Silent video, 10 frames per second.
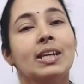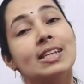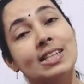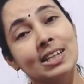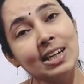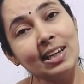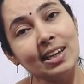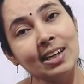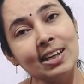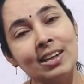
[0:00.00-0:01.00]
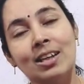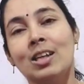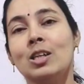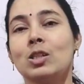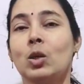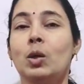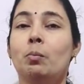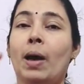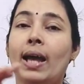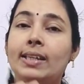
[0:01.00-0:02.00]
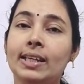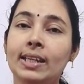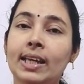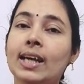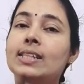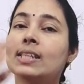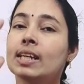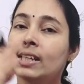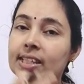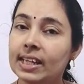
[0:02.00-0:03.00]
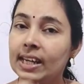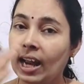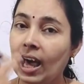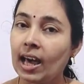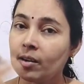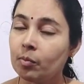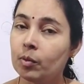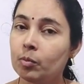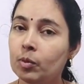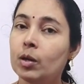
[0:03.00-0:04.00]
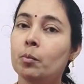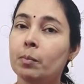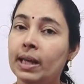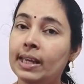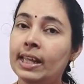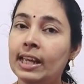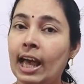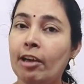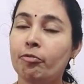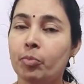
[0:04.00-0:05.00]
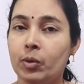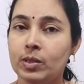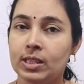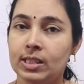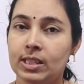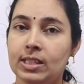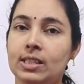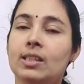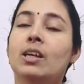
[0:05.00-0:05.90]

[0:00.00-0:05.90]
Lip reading: Is it clear? So in bacteria, there are many life processes.